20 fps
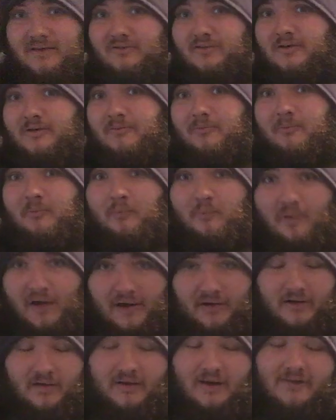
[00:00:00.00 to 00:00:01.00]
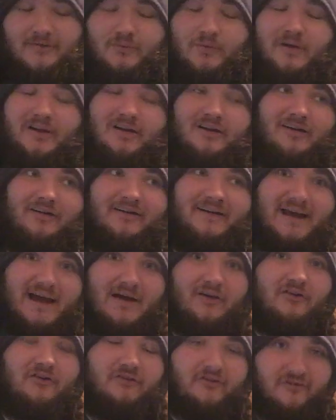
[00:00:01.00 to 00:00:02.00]
even better as we are
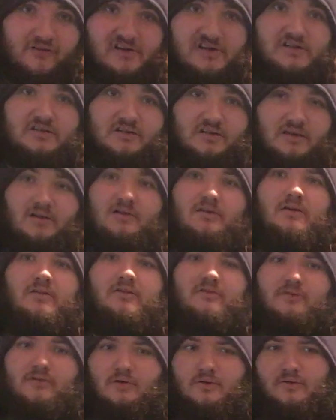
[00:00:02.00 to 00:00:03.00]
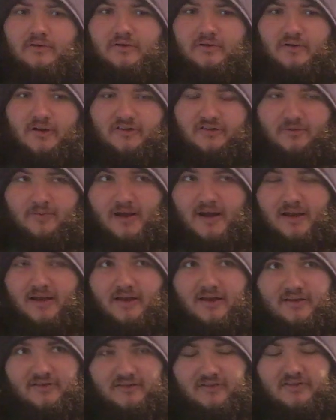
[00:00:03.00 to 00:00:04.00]
now officially on the road to
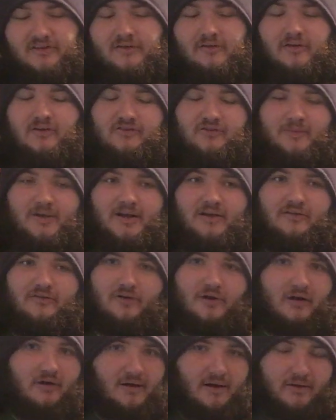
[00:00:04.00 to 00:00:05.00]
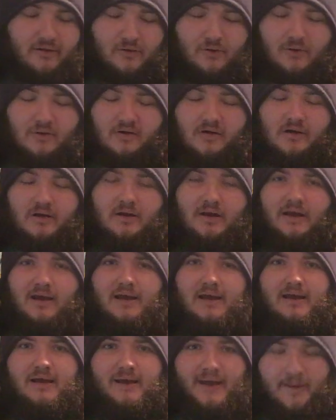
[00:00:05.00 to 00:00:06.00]
WrestleMania. As I said, WrestleMania is right around the corner,
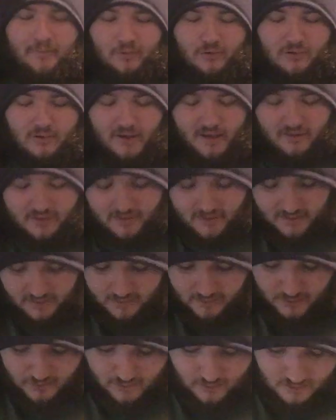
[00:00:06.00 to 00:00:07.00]
April 8th in New